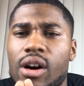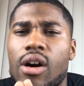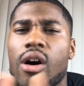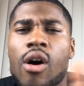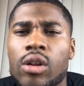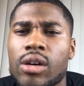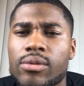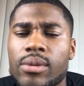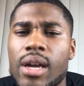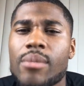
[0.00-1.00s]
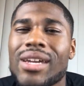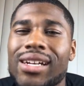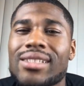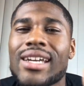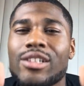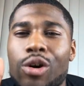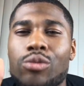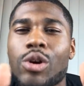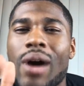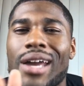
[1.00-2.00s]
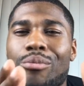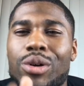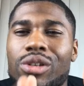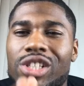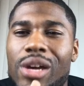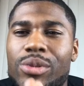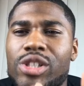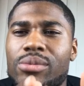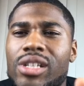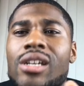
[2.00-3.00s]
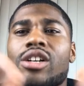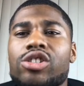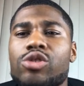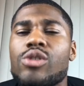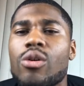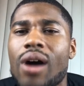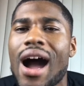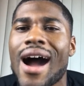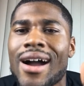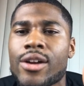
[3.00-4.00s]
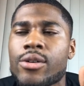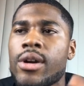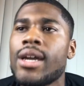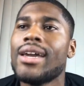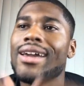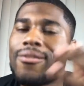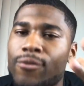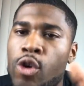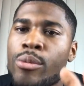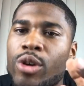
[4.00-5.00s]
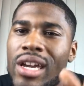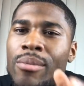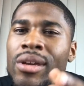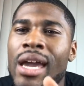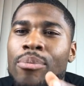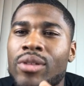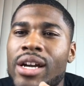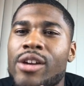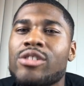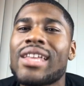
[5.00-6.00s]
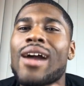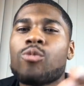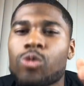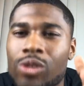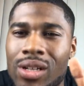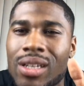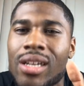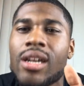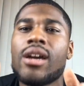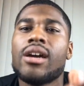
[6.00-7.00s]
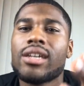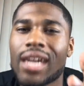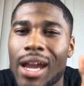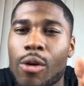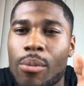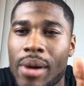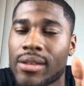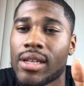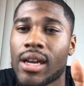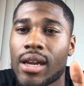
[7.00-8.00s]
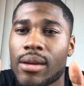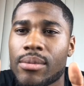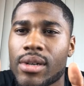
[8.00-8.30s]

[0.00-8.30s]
All of them. Because they don't know how to build a championship team, because you don't hire former NBA players that really care about the game,